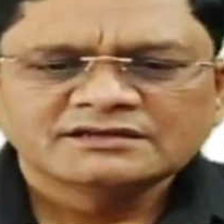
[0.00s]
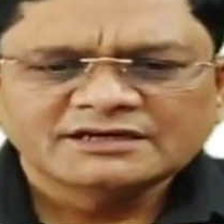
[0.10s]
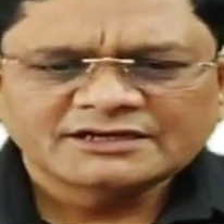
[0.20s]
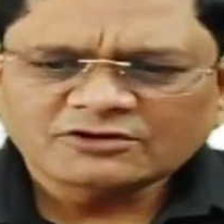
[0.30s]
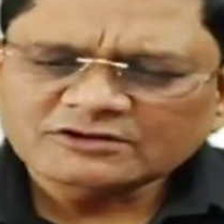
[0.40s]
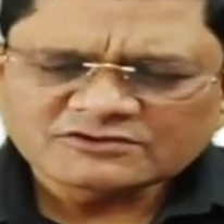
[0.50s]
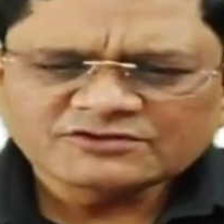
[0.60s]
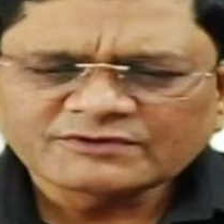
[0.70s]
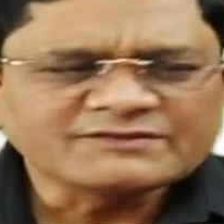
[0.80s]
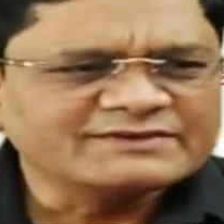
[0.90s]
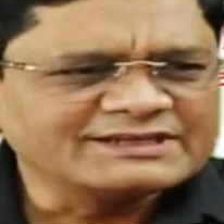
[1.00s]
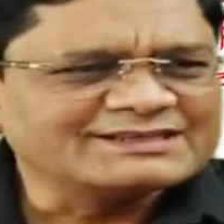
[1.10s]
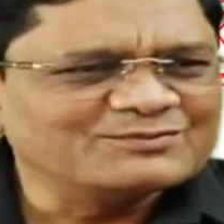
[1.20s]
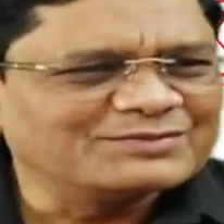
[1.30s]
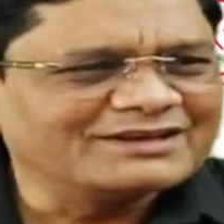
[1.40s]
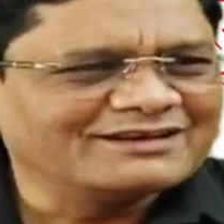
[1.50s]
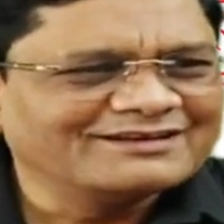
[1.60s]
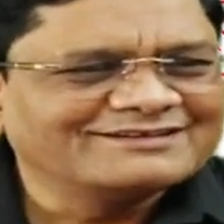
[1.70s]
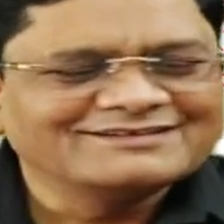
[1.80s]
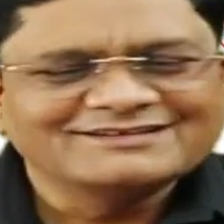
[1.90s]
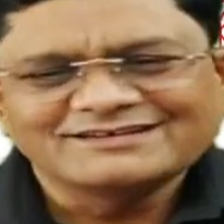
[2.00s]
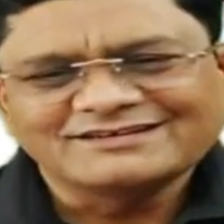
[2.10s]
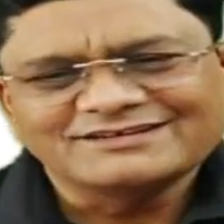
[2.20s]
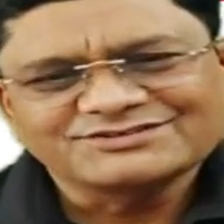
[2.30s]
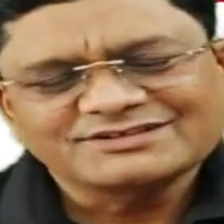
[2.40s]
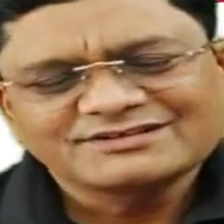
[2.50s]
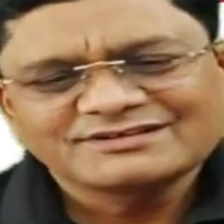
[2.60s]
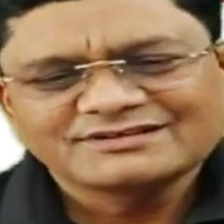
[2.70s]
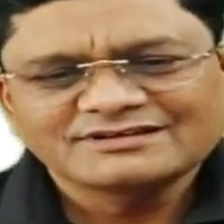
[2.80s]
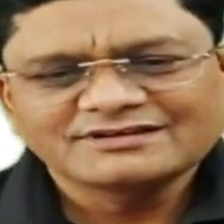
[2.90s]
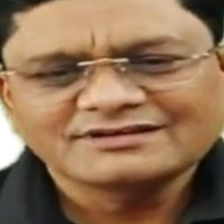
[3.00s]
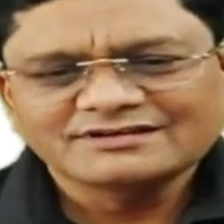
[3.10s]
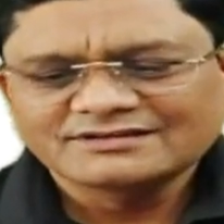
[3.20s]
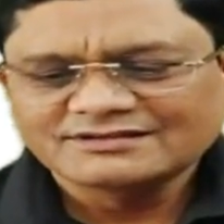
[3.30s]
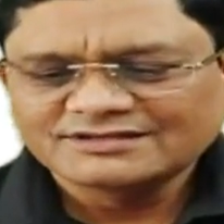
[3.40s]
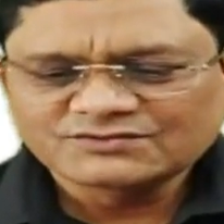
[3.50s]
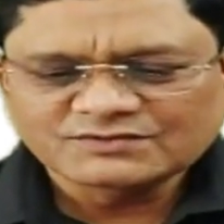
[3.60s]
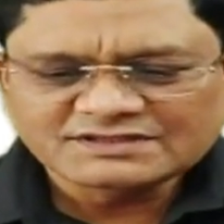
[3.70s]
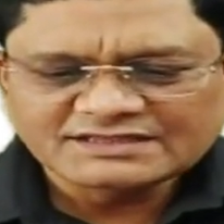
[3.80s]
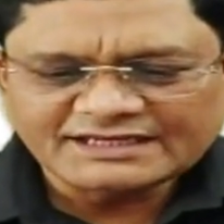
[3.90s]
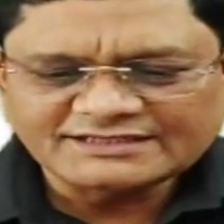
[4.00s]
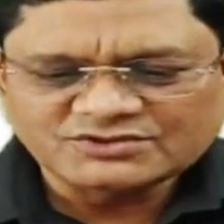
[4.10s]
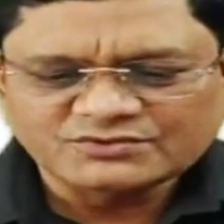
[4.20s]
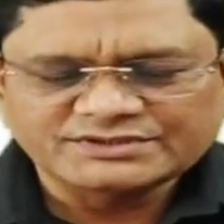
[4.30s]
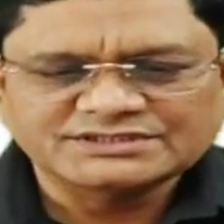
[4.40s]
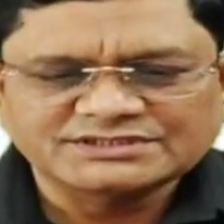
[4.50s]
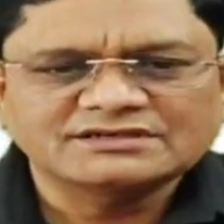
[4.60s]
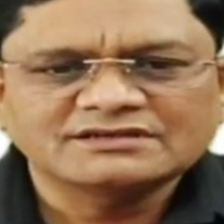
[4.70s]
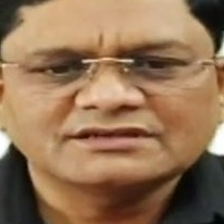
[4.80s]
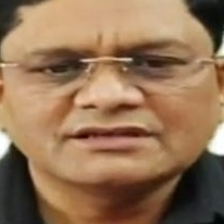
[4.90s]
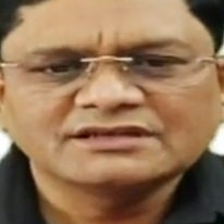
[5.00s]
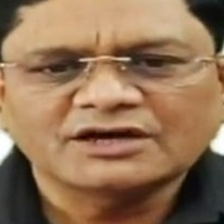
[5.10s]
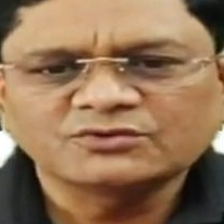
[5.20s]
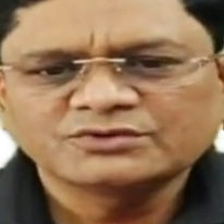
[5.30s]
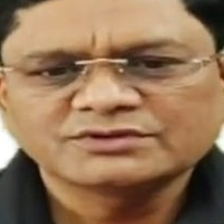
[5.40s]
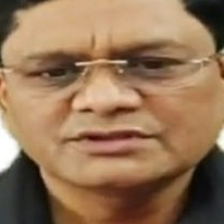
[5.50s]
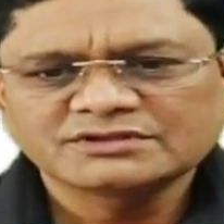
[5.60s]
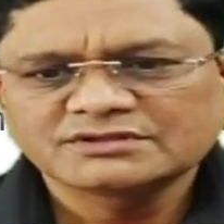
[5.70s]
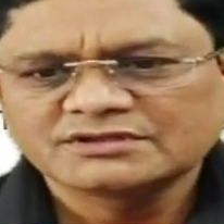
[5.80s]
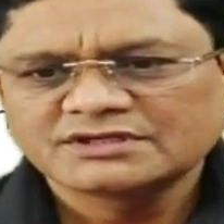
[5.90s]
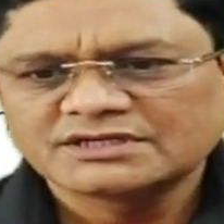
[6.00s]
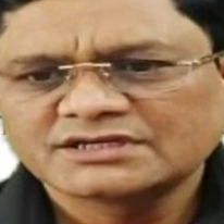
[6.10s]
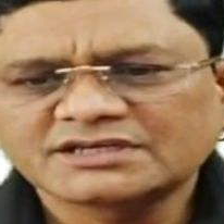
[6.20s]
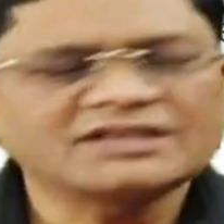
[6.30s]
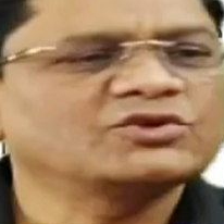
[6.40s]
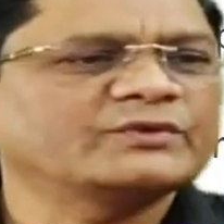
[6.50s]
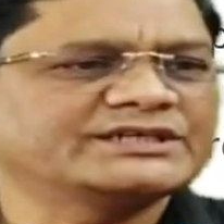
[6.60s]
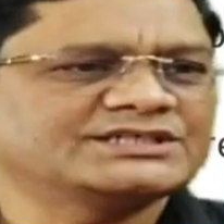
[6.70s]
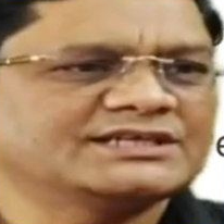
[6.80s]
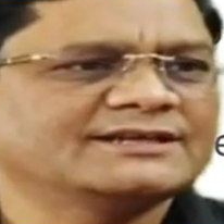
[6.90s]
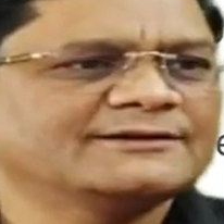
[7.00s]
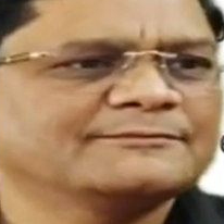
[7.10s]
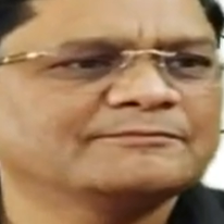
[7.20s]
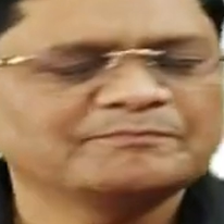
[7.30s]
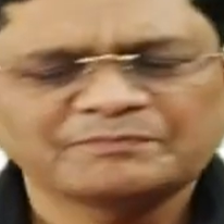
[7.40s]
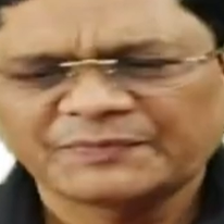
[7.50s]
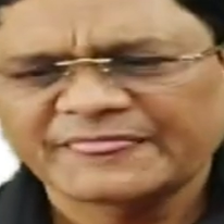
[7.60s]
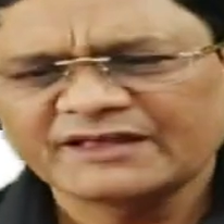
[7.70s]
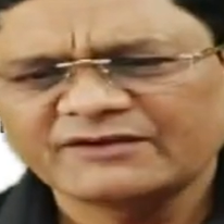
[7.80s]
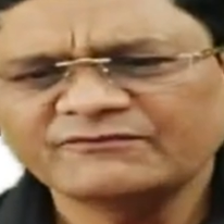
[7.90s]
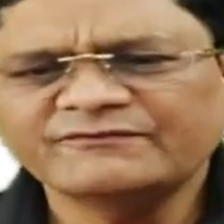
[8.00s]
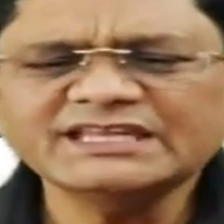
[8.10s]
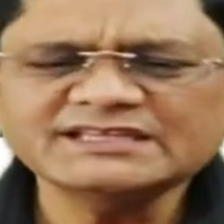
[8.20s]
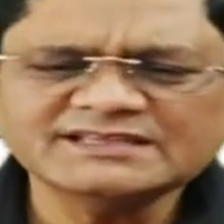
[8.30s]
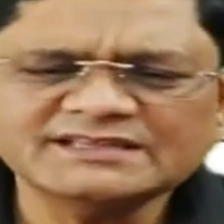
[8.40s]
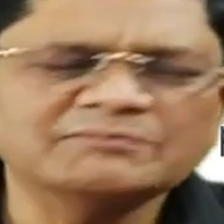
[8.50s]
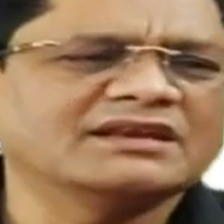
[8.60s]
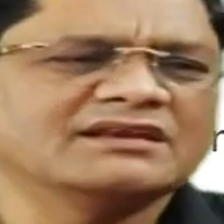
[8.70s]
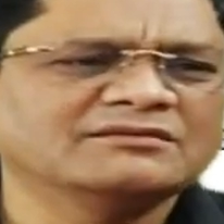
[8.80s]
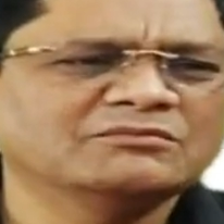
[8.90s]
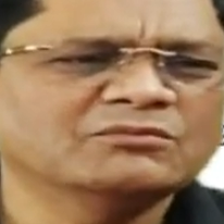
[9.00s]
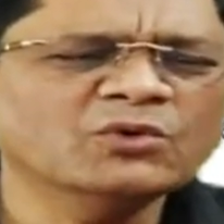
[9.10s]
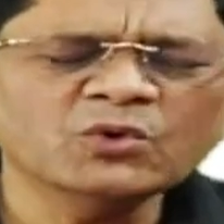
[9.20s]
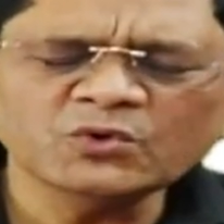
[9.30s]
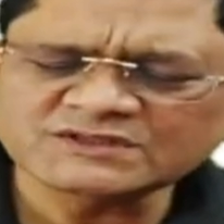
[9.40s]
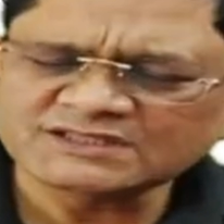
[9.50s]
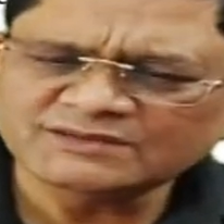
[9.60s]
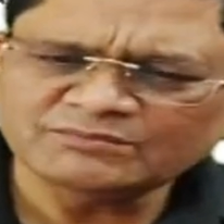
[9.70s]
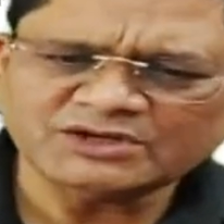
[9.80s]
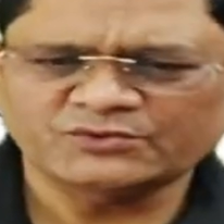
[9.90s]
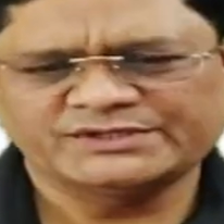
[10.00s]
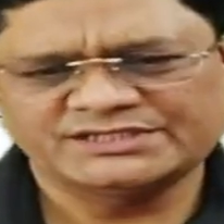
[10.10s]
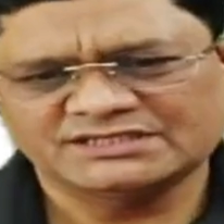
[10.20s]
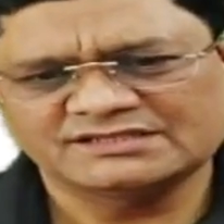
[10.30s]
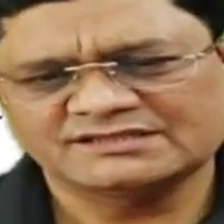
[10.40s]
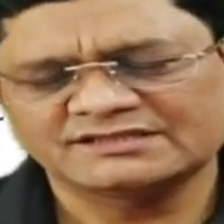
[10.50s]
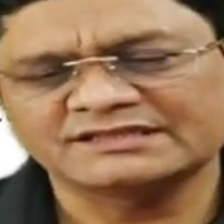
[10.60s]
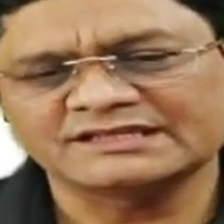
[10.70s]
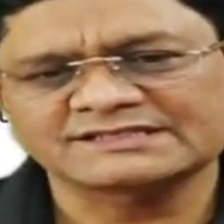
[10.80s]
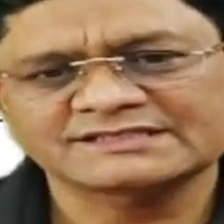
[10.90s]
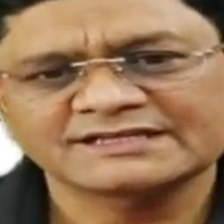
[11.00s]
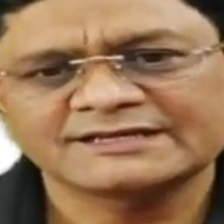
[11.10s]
And also it was very simple in nature. It was ninth question. Now, 10th question. Very simple. Most simple question is this.